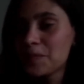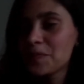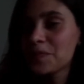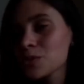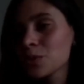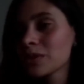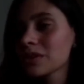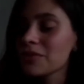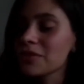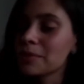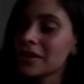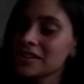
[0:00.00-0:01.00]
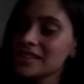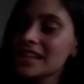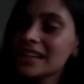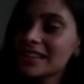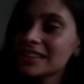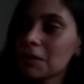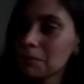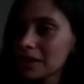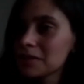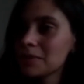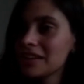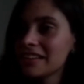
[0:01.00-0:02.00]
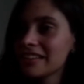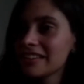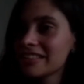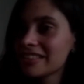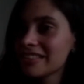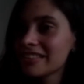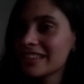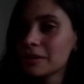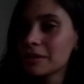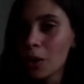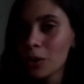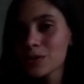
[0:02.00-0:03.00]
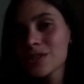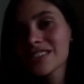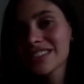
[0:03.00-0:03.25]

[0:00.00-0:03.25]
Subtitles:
One of the parts that makes me think the most